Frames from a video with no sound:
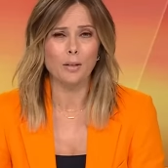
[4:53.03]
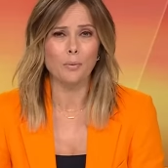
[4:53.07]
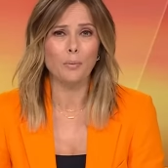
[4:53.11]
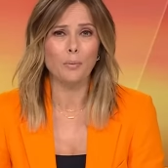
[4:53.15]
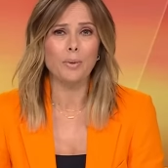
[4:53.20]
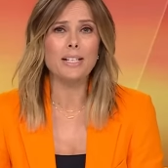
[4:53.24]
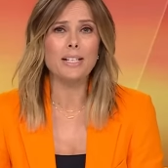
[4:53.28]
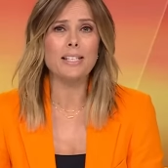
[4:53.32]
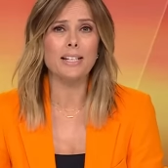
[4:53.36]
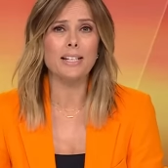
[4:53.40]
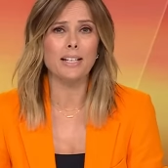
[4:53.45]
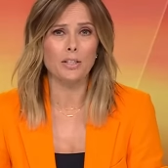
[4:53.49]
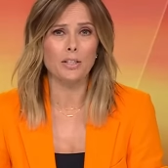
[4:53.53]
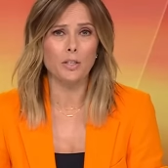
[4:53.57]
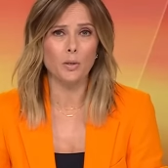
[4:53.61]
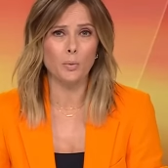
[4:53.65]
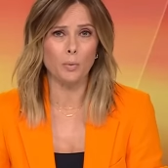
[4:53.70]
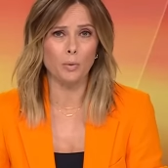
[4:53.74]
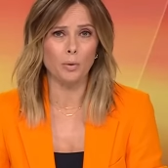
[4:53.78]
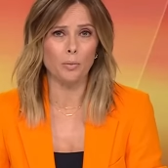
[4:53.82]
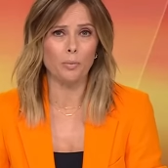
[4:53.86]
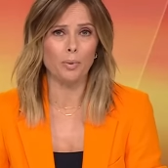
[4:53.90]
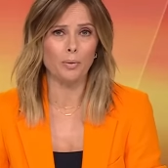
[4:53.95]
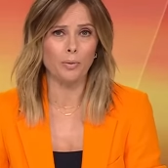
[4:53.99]
And we sent
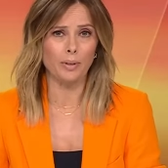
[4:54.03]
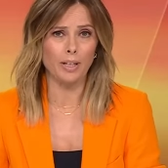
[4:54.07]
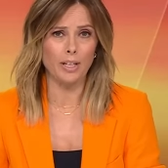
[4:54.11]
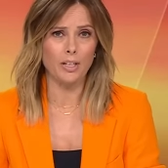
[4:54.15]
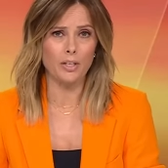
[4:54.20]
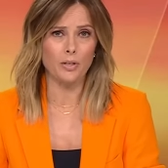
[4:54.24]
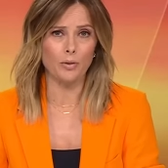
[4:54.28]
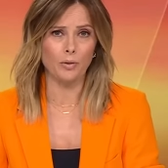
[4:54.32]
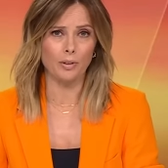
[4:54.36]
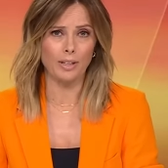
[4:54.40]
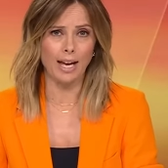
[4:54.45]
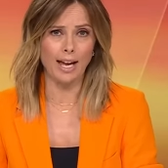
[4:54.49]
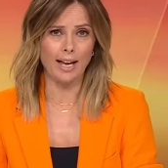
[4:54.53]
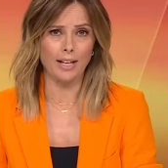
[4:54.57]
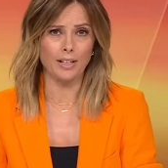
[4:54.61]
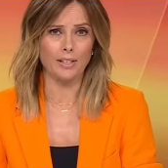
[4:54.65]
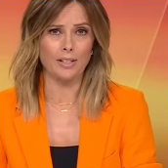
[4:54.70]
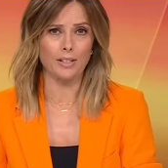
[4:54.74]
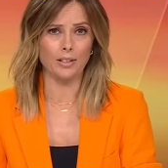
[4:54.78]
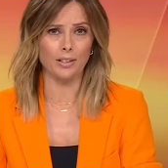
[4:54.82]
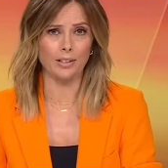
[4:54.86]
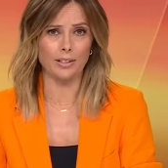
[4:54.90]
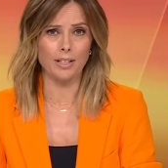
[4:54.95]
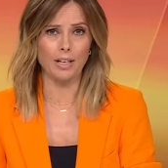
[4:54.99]
Toowoomba Regional
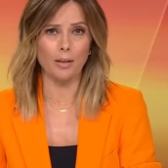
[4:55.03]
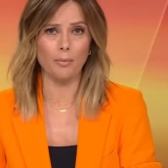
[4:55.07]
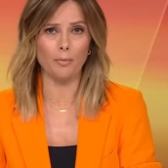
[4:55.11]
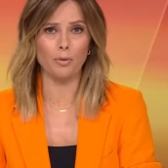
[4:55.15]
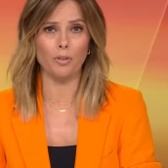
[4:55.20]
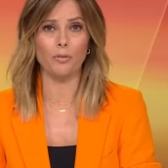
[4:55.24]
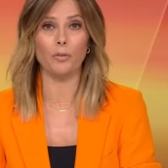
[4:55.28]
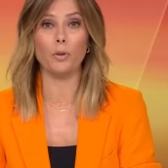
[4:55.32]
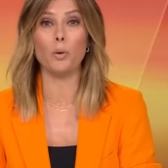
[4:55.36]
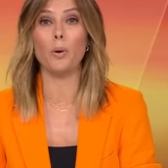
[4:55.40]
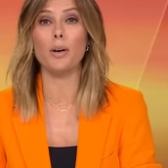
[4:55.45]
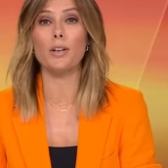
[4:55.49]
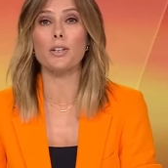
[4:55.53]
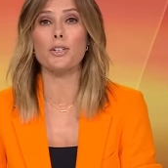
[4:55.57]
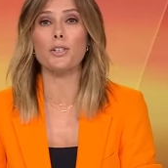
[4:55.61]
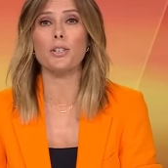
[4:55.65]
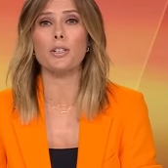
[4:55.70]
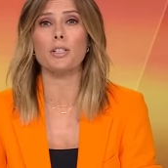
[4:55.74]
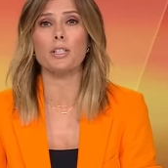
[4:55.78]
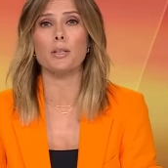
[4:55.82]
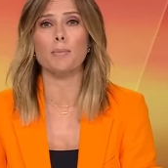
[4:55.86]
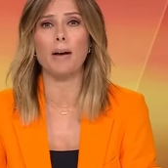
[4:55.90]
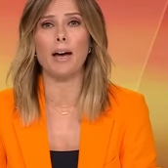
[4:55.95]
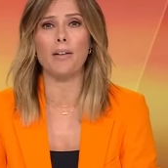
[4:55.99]
Council a number of
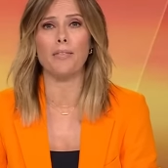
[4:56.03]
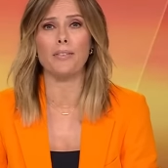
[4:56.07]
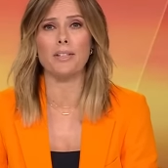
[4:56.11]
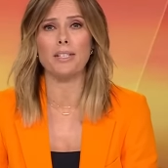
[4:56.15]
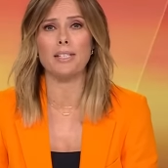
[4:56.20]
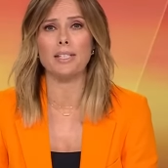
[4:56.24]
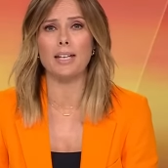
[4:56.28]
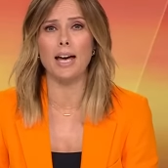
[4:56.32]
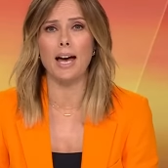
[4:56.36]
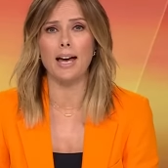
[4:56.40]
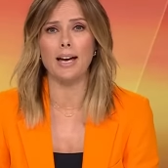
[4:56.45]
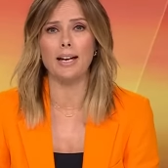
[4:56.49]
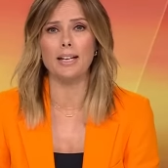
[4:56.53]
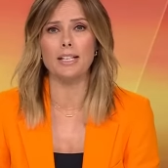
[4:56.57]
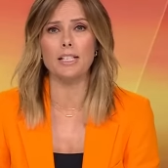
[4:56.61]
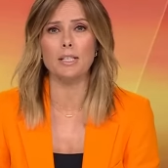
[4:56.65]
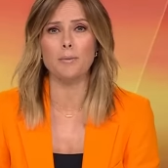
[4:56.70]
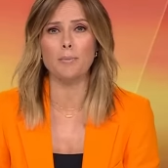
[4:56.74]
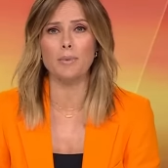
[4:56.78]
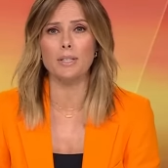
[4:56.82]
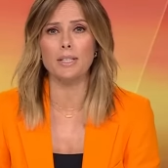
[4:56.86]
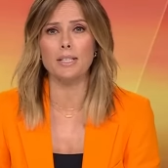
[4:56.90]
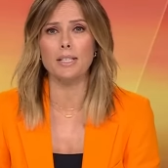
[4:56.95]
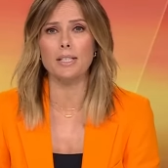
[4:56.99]
questions about this case,
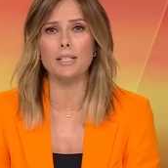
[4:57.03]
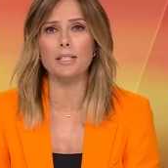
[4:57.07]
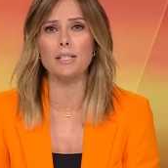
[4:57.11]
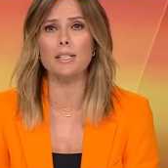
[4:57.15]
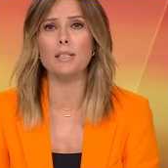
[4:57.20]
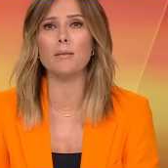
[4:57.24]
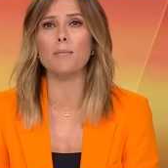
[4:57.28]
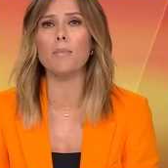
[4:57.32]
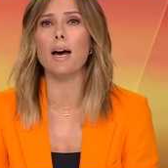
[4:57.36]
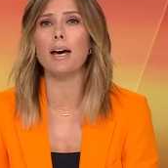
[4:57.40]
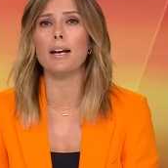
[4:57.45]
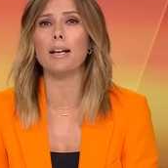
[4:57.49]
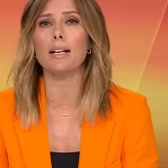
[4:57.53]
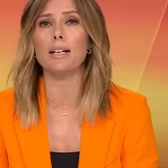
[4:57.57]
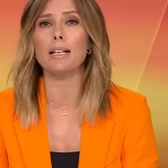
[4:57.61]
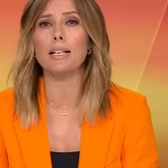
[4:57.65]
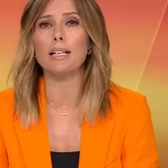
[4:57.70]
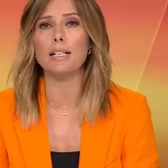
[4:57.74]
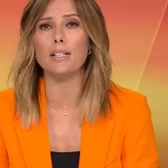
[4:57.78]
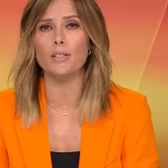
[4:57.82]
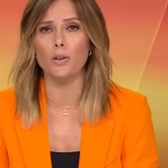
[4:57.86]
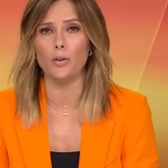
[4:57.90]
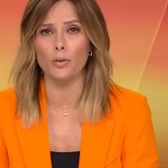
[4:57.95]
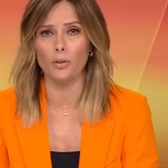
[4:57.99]
but since the matter
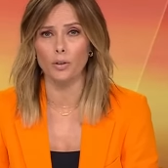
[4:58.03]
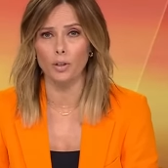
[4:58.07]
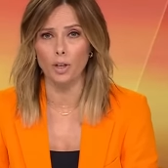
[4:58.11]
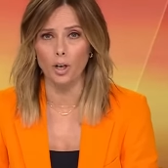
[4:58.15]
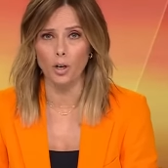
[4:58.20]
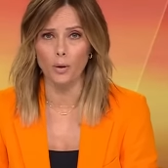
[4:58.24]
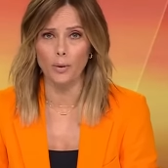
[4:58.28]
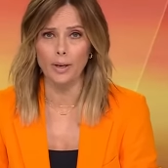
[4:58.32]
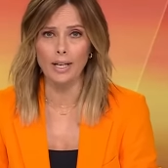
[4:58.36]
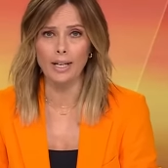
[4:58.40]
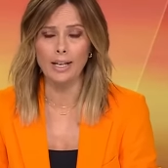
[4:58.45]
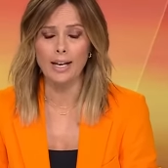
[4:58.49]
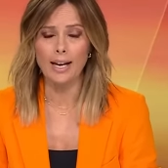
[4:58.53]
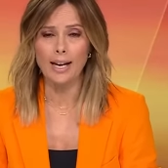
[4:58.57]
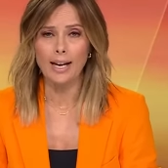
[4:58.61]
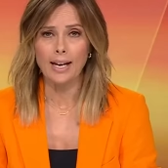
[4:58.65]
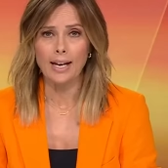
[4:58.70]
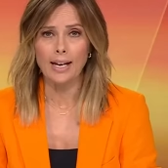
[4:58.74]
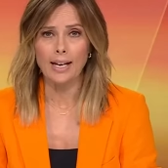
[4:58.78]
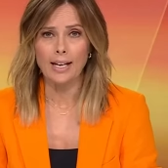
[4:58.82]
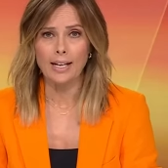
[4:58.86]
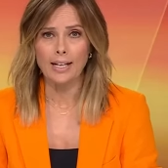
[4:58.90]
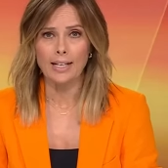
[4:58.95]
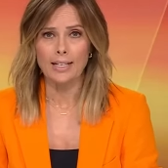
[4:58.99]
is ongoing,
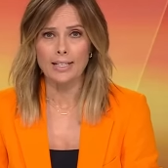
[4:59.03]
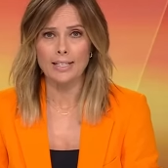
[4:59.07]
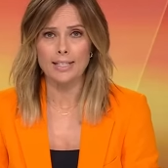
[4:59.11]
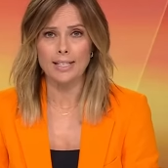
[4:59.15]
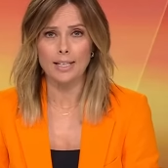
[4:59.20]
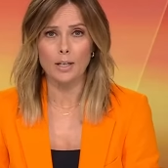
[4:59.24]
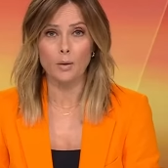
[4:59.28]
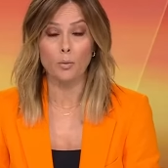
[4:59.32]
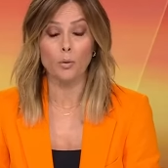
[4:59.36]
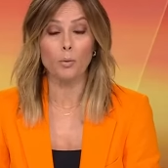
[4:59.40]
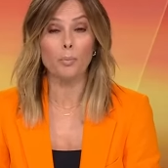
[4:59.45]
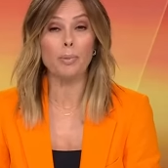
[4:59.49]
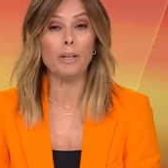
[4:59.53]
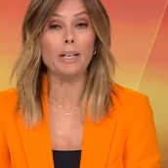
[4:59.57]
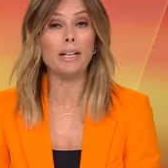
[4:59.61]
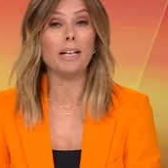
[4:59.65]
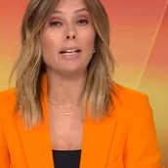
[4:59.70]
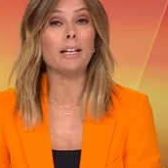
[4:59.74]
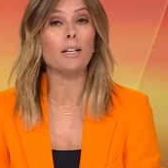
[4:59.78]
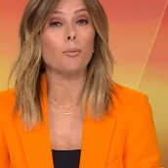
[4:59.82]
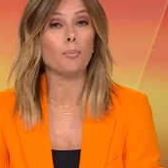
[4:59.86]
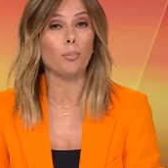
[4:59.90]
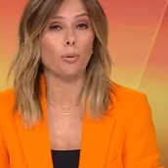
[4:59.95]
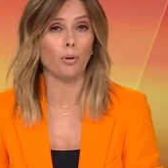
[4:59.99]
it said it would be
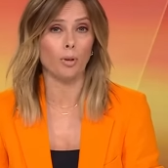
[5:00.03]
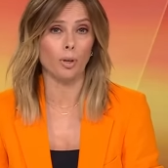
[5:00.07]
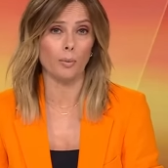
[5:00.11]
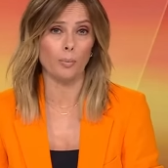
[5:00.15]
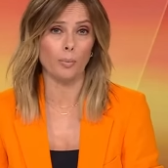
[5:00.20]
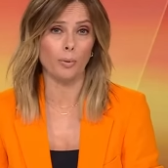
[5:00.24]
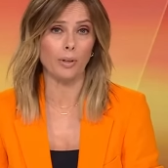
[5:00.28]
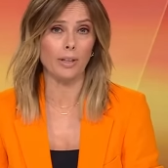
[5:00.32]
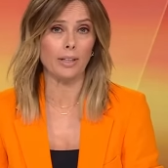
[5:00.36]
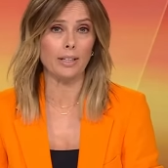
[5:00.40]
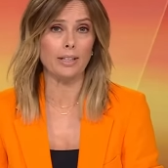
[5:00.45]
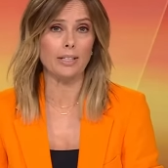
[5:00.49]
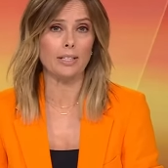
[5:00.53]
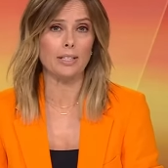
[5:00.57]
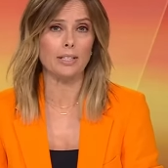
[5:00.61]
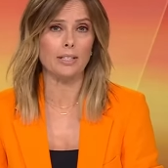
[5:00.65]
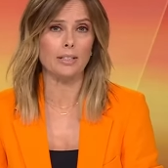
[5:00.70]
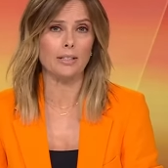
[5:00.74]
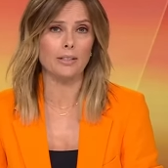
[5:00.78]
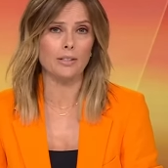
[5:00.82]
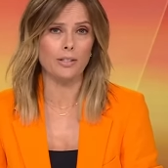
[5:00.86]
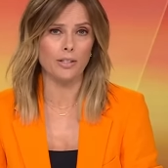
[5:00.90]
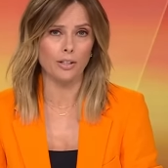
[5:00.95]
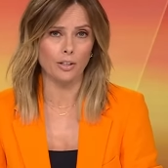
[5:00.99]
inappropriate
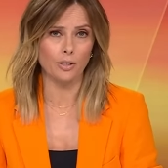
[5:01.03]
to